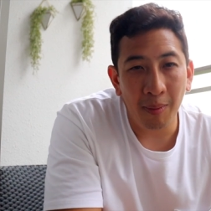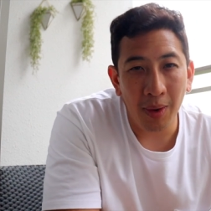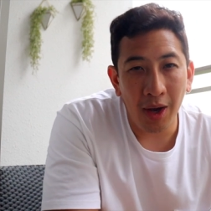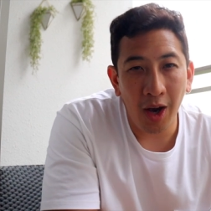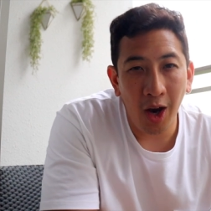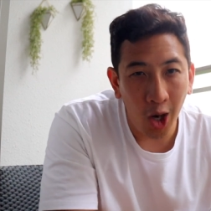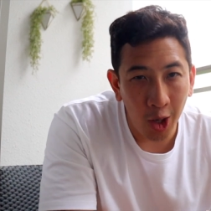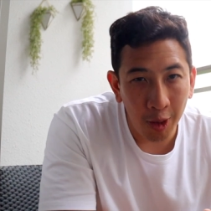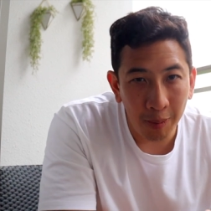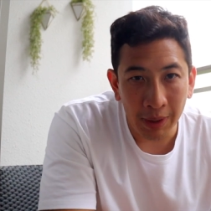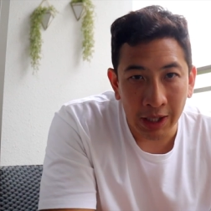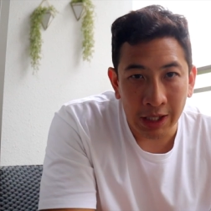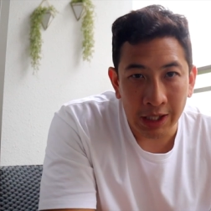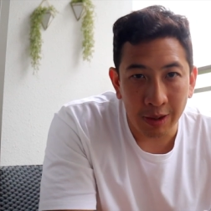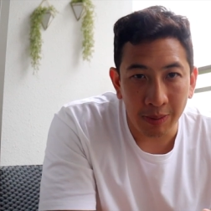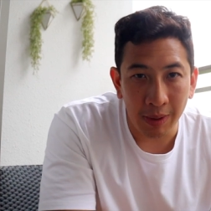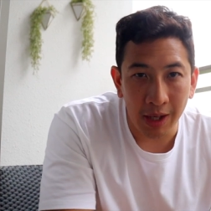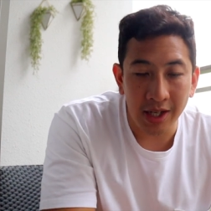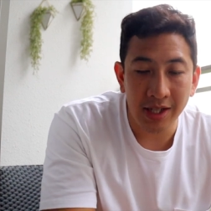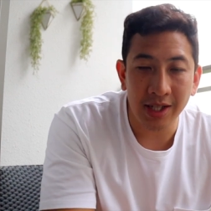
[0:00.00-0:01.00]
We're hoping
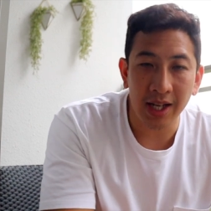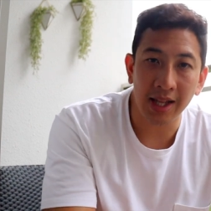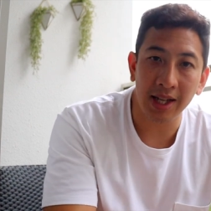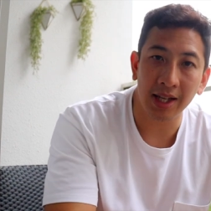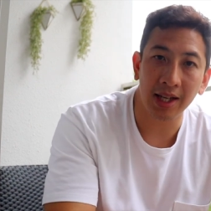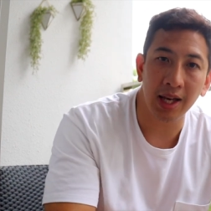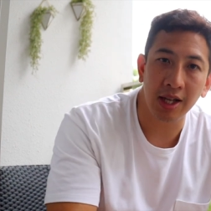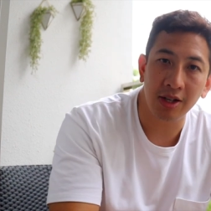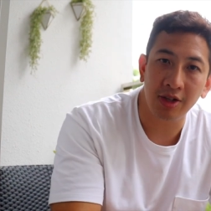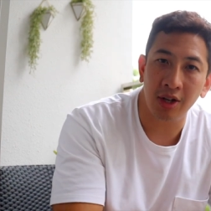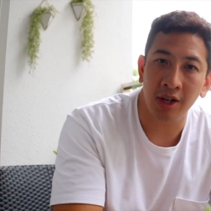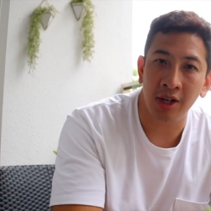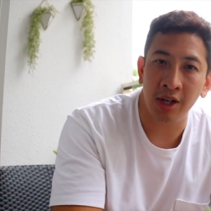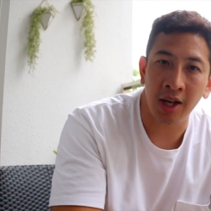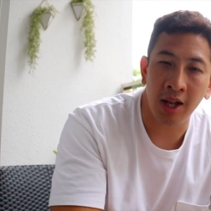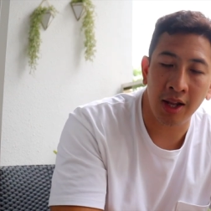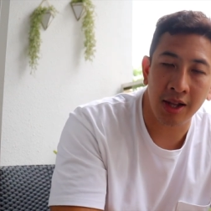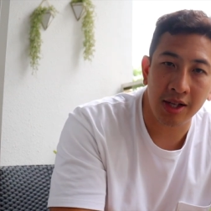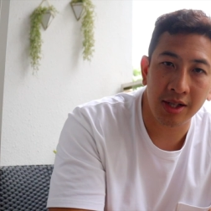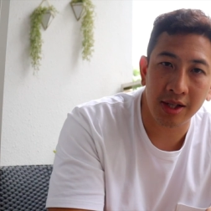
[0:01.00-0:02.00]
to be able to take the kids on
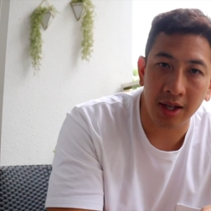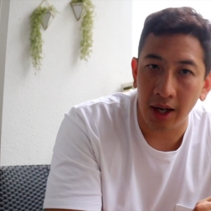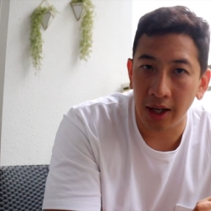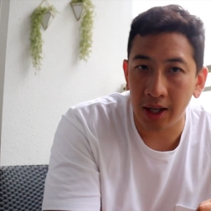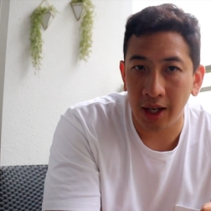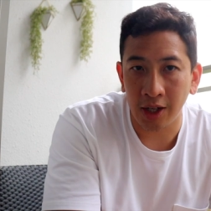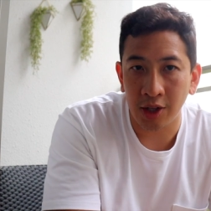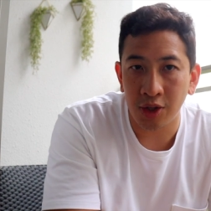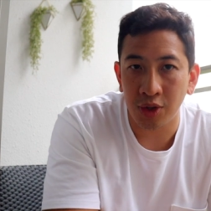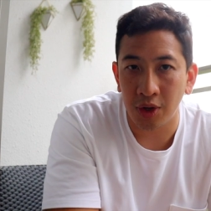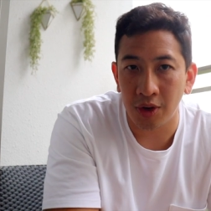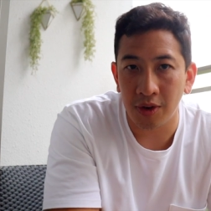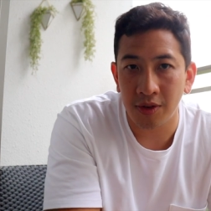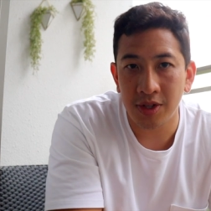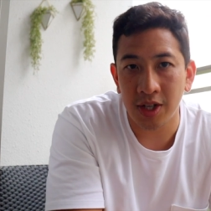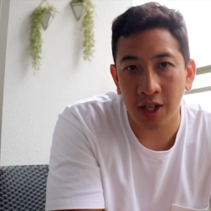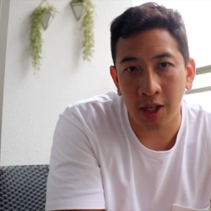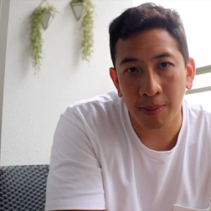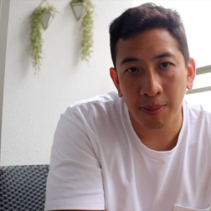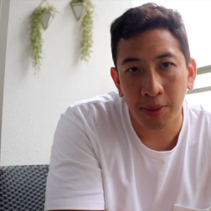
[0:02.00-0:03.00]
another cycling tour of
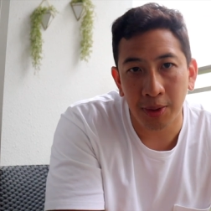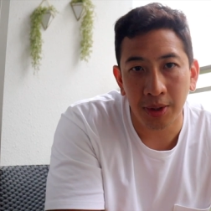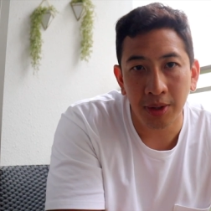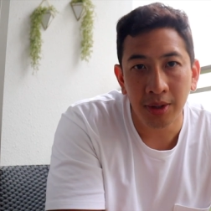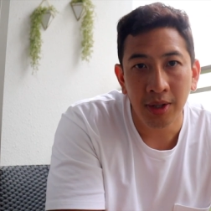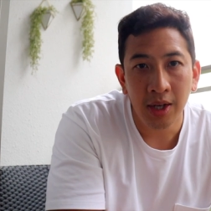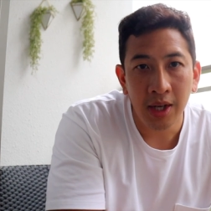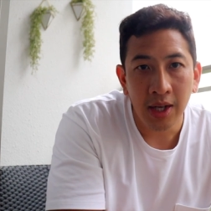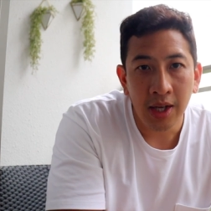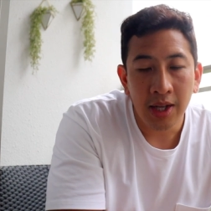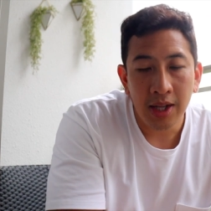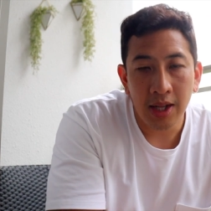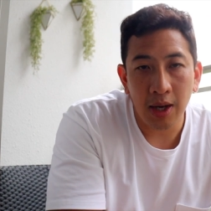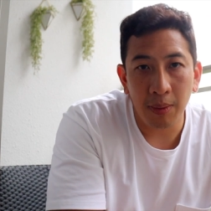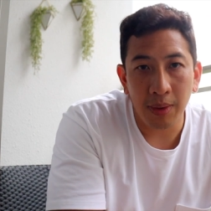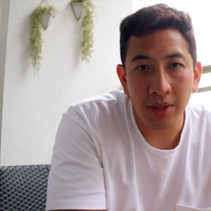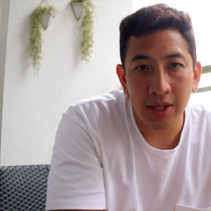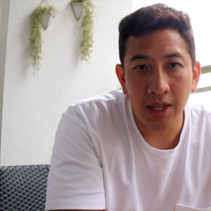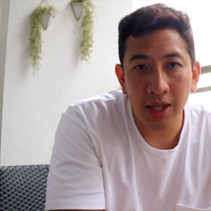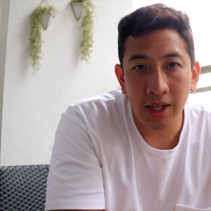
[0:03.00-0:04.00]
Singapore that
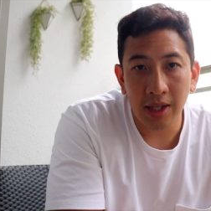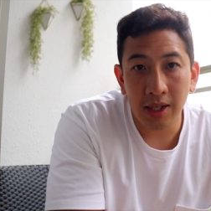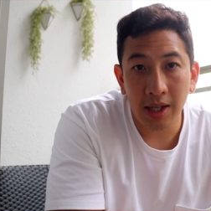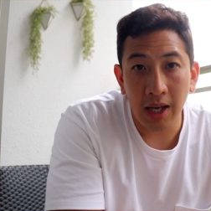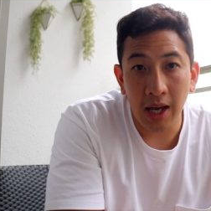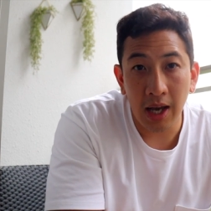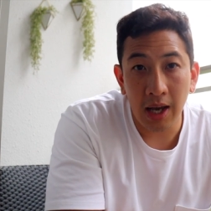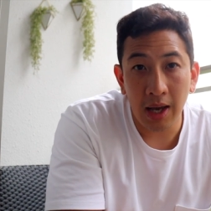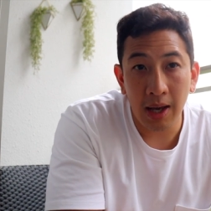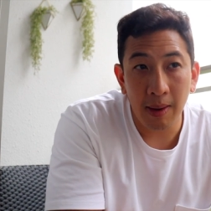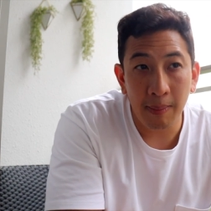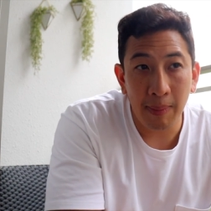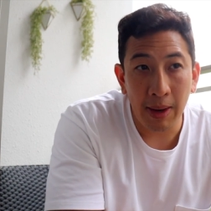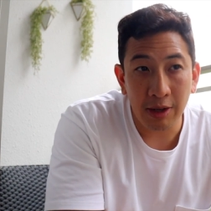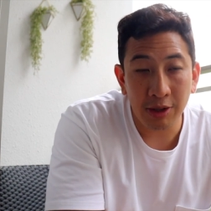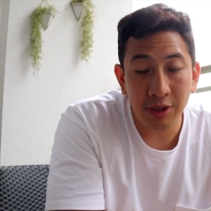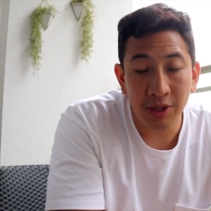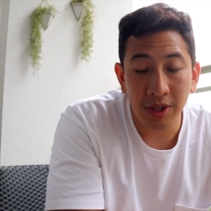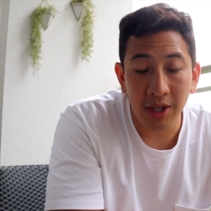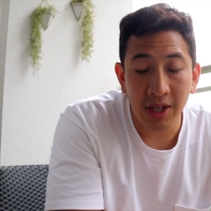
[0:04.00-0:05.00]
we did uh,
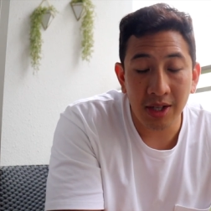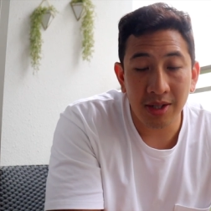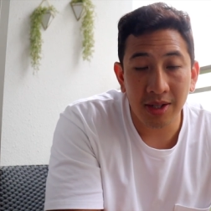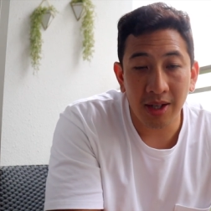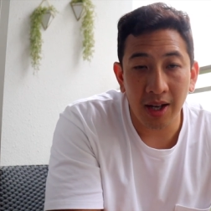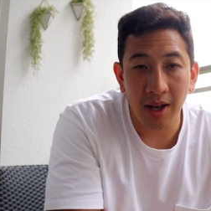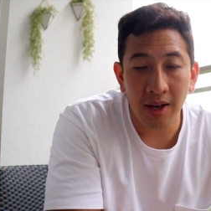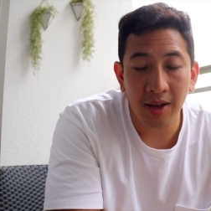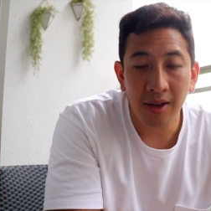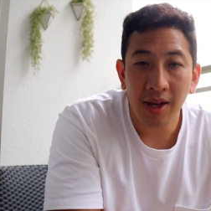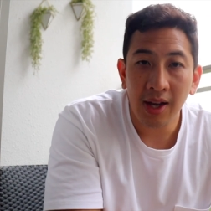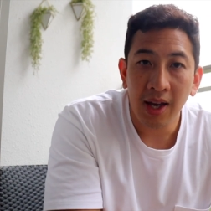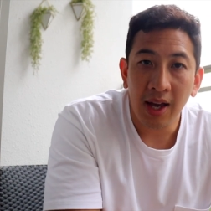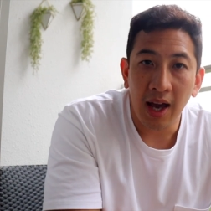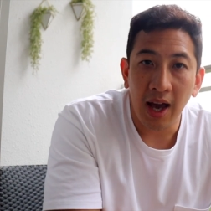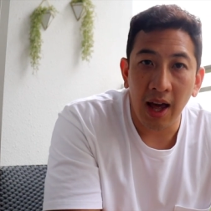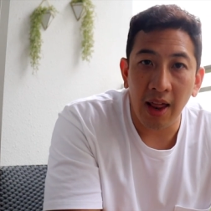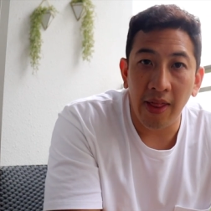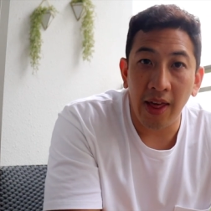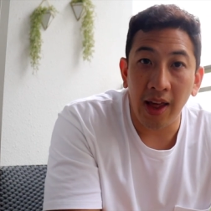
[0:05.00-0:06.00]
about two years ago
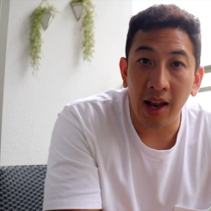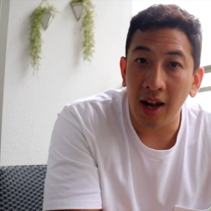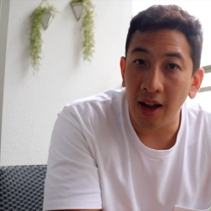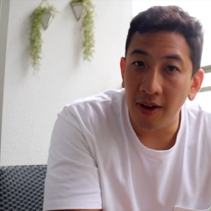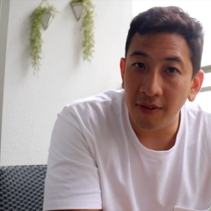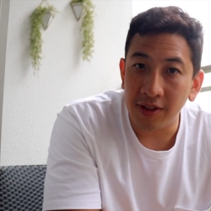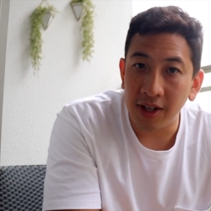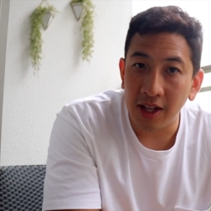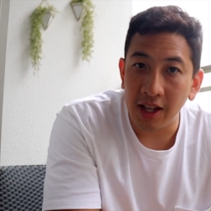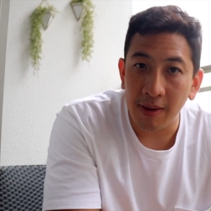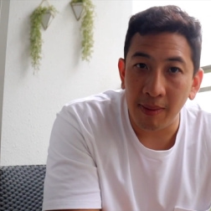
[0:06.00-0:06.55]
and they loved it.